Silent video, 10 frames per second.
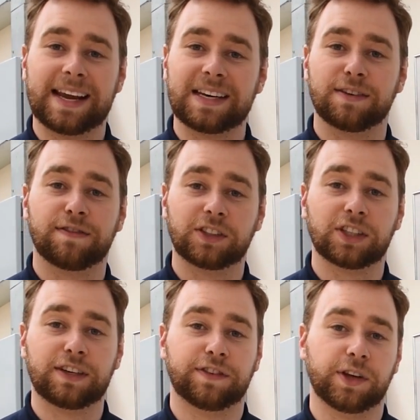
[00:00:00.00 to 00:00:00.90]

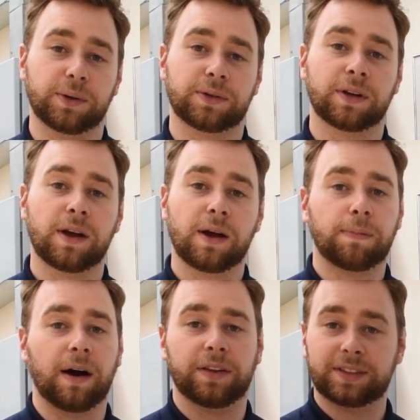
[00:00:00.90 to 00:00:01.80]
individually viewed
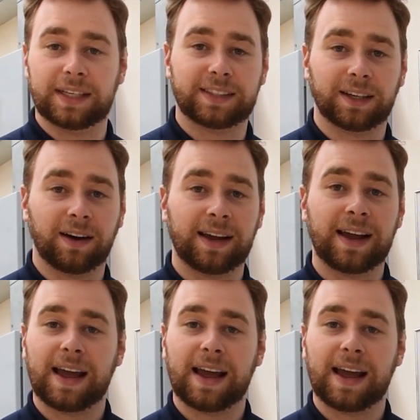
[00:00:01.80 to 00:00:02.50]
by the D T I